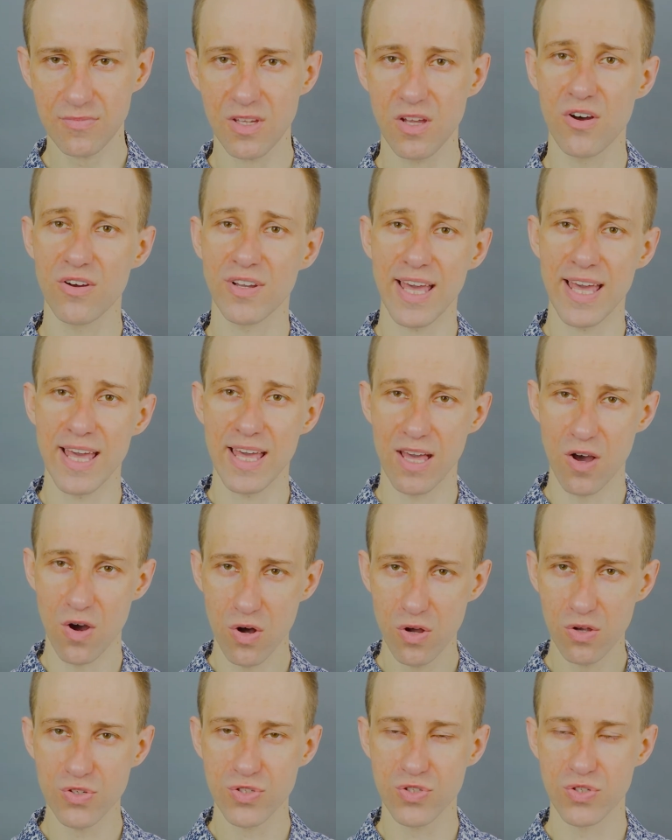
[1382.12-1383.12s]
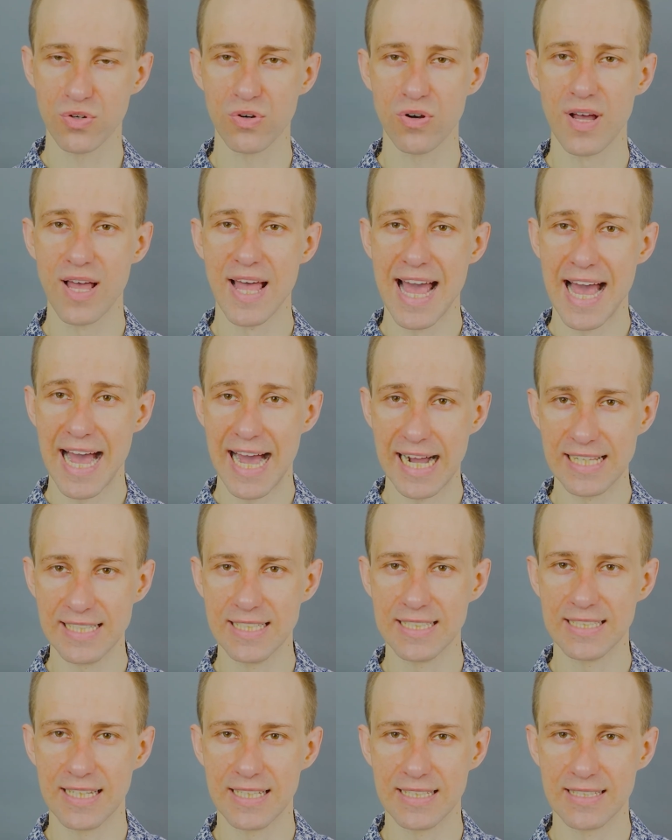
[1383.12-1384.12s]
Okay, also, I
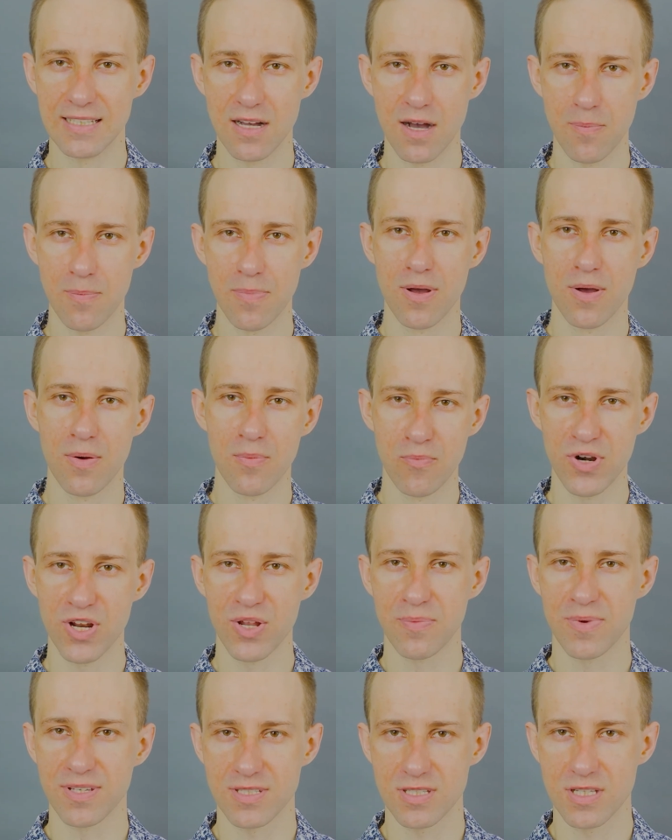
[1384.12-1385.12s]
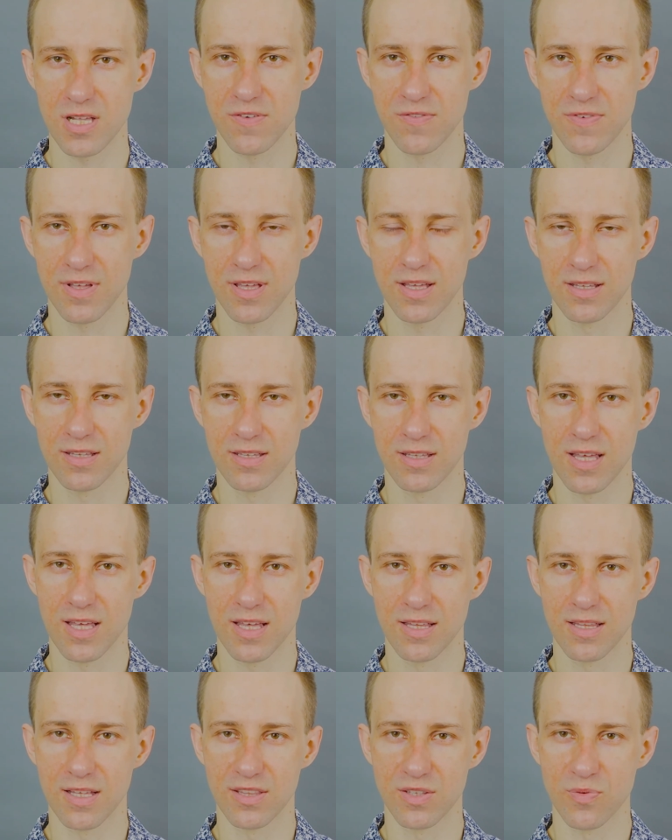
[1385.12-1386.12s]
did end up putting myself
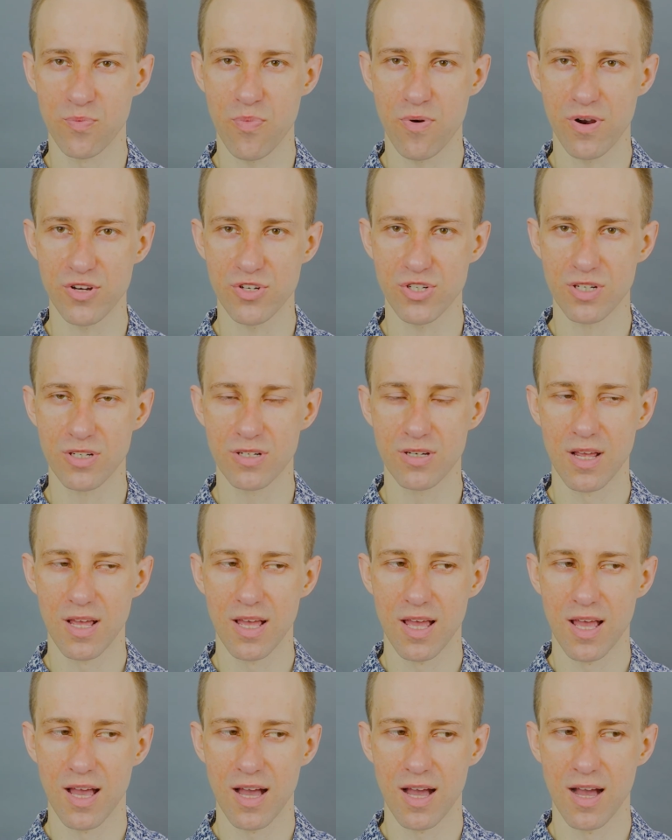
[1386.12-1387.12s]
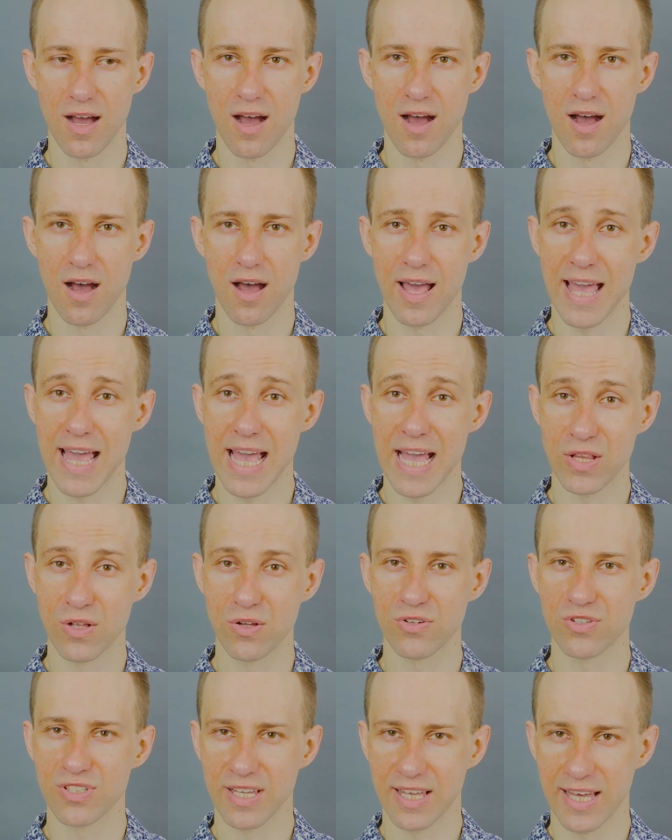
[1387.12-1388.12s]
in a depression and
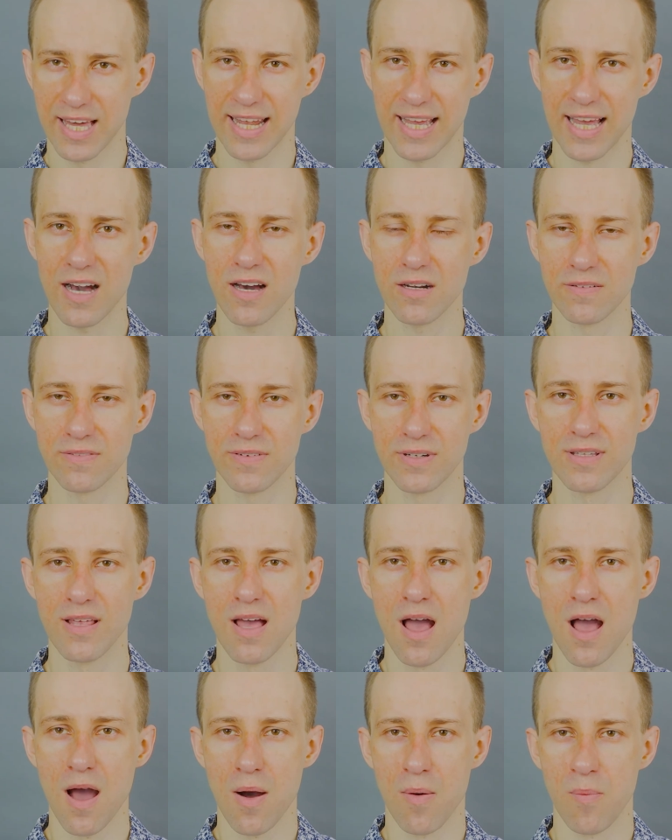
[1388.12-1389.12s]
also getting out of it.